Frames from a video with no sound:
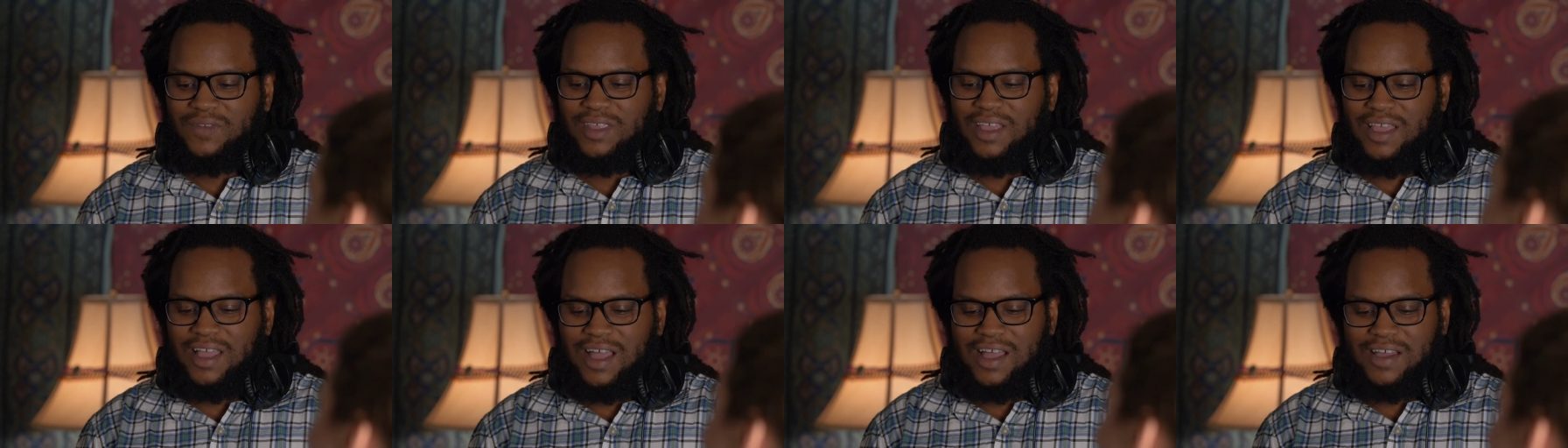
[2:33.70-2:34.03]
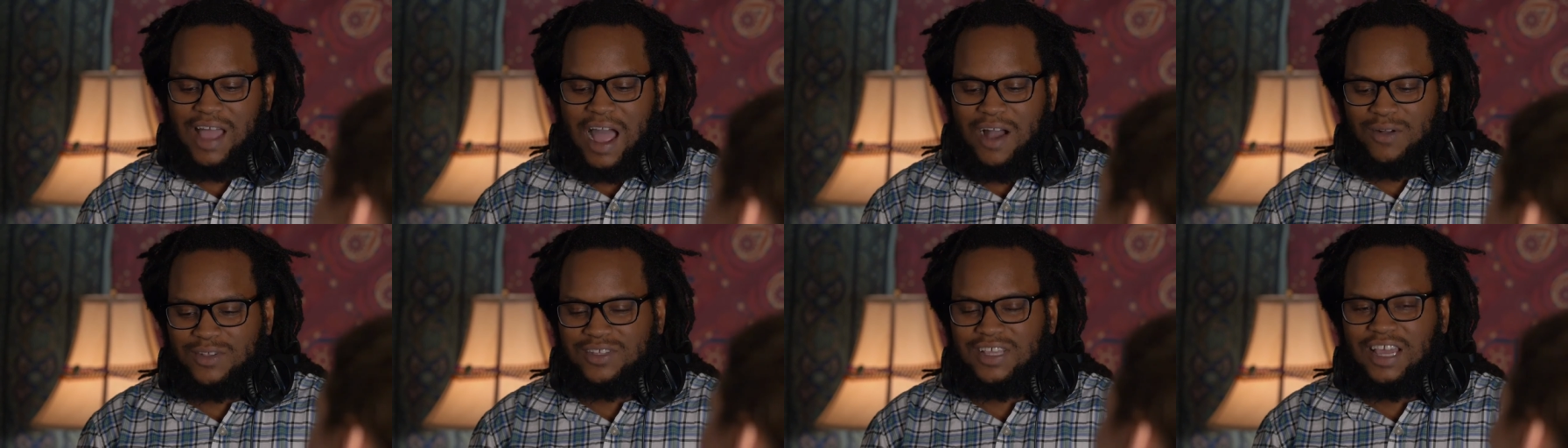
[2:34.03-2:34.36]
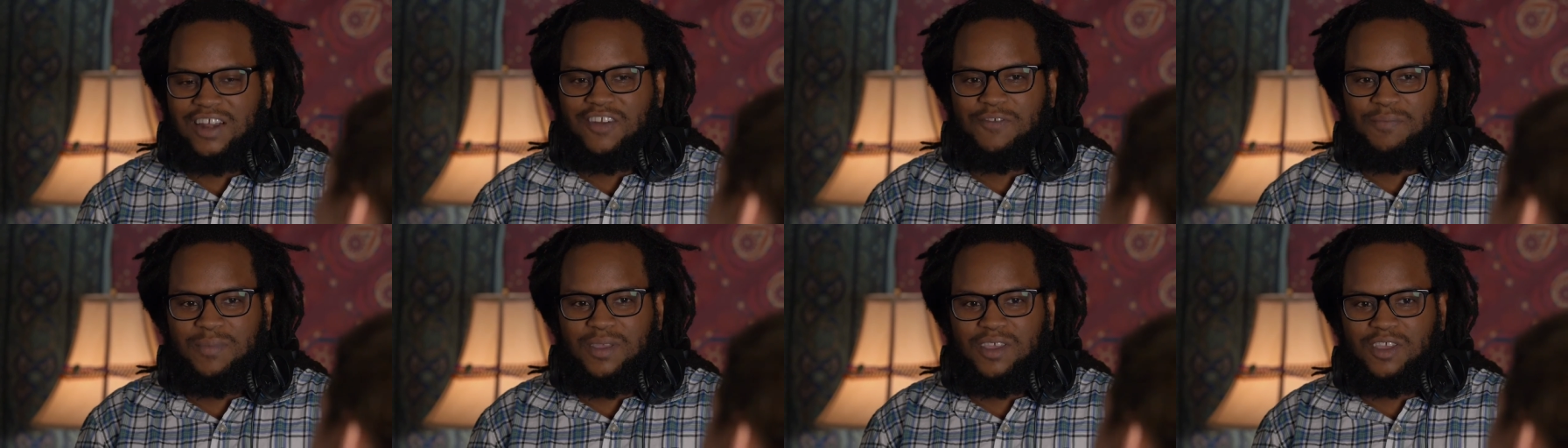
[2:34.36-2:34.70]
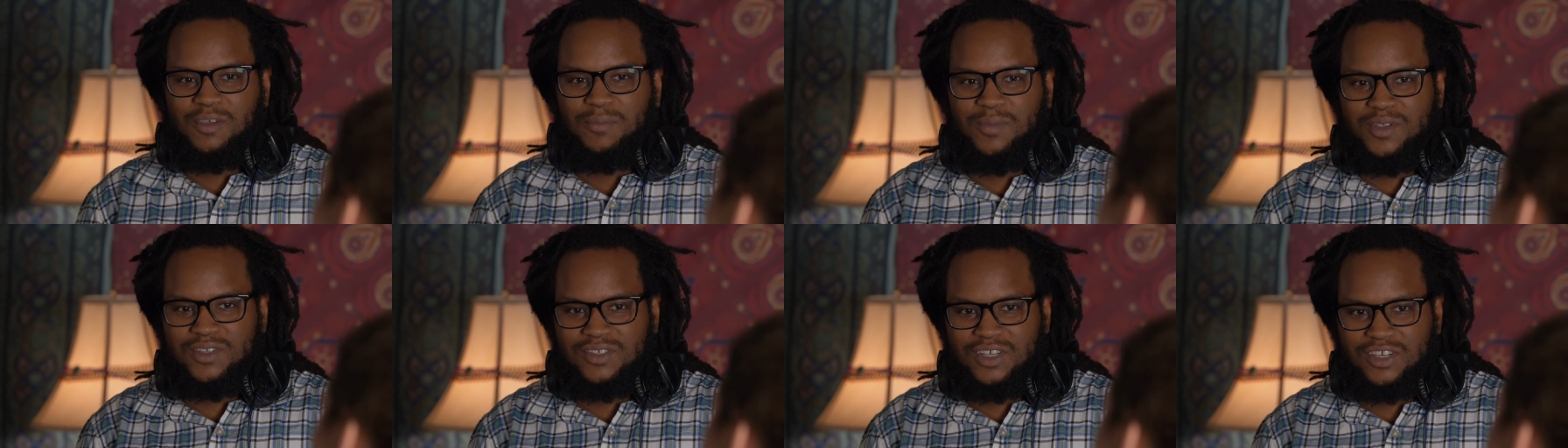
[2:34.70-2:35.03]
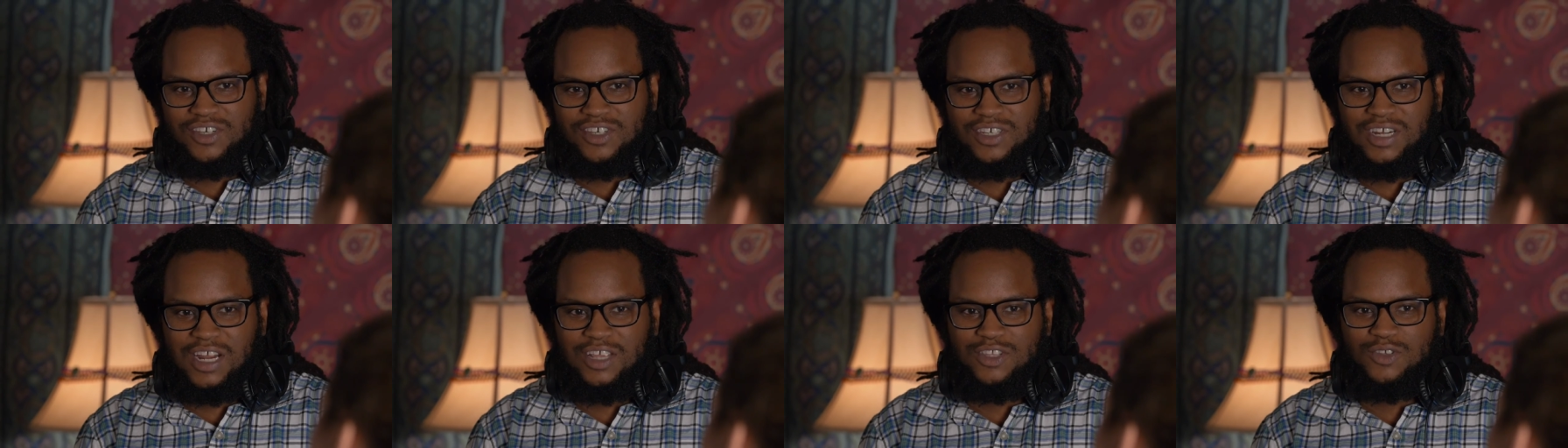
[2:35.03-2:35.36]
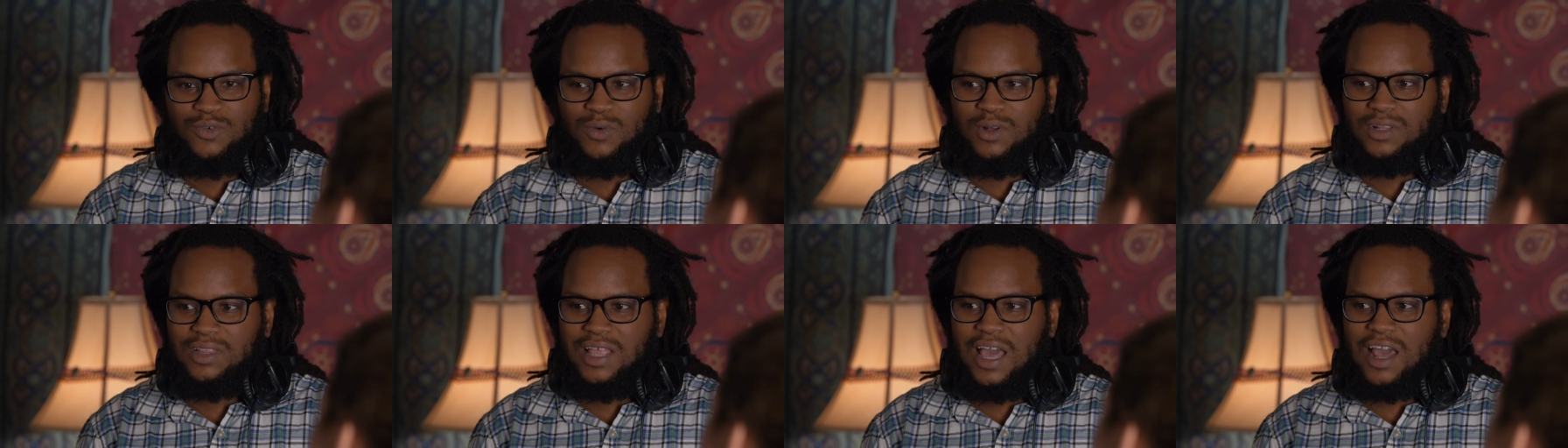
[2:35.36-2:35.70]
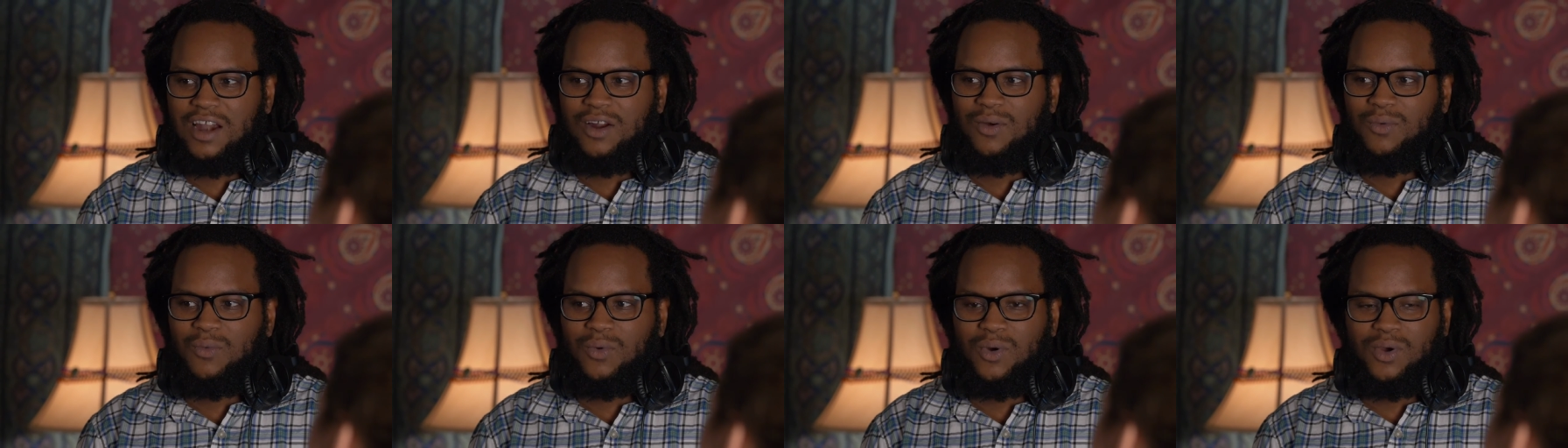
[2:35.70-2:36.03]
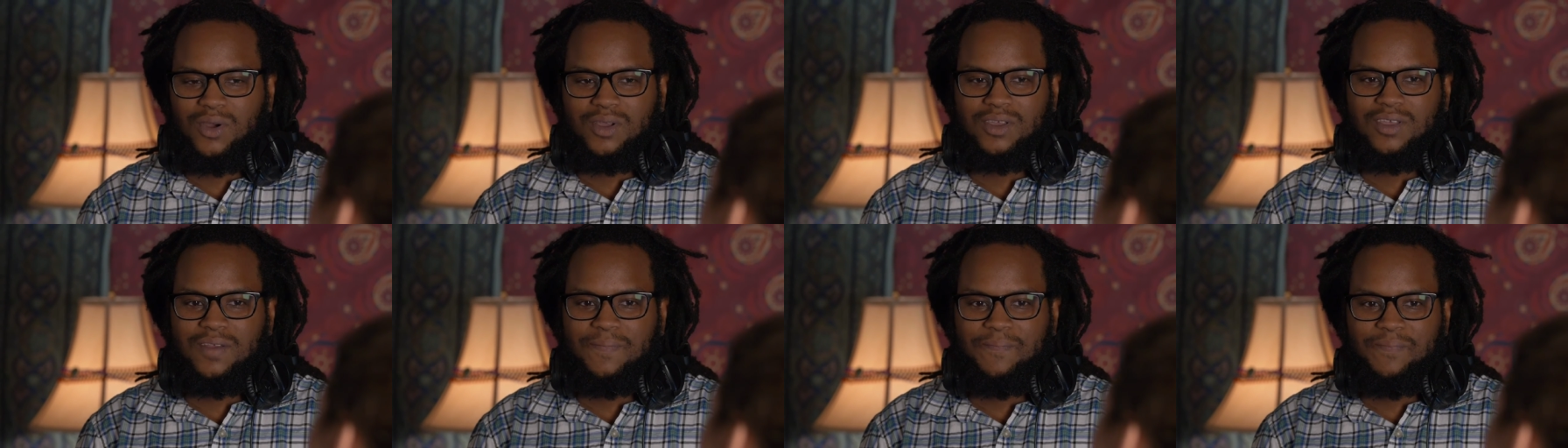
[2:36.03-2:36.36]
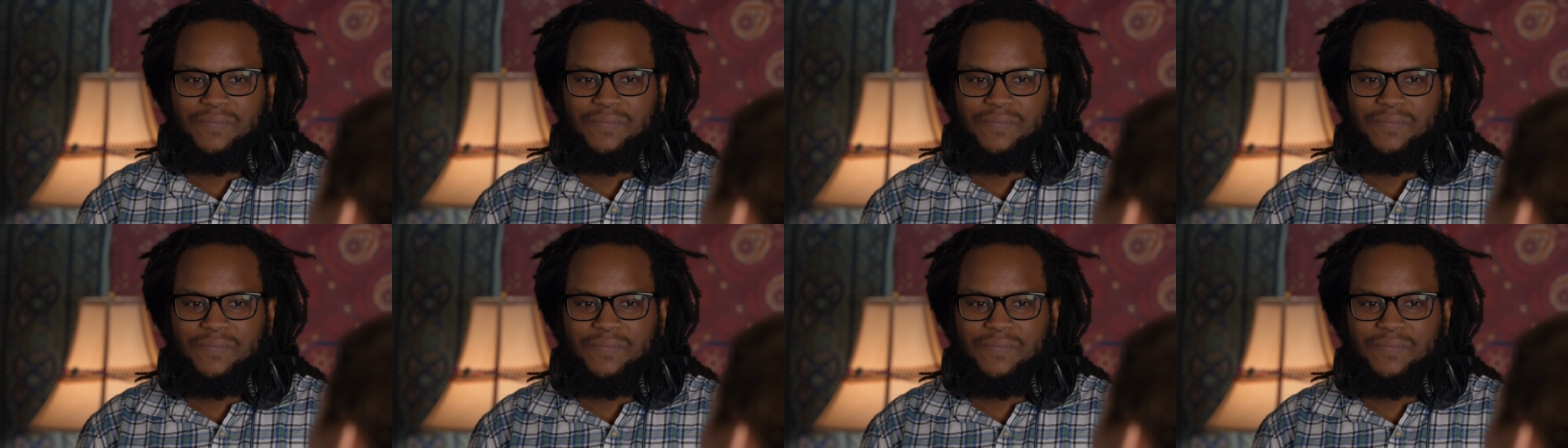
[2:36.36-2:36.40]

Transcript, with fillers: uh, outside of being a musician, I do a lot of work